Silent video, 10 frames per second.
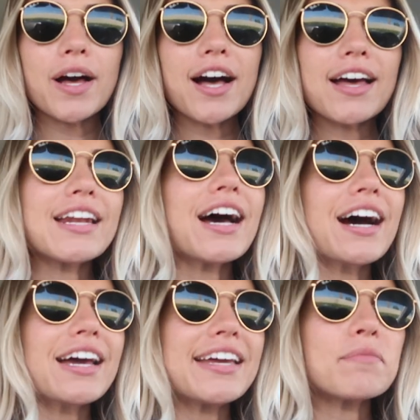and
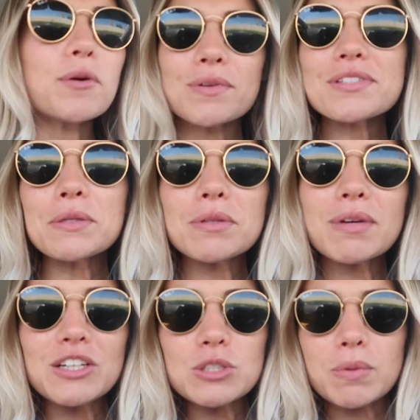I am almost done with
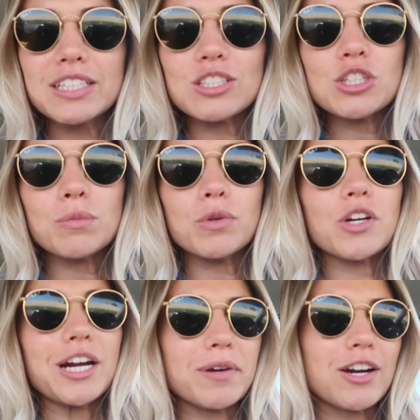my nurse practitioner
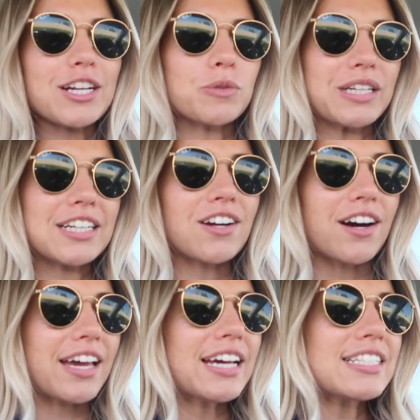program. I graduate in
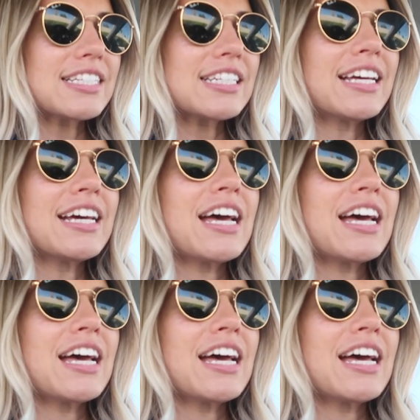August.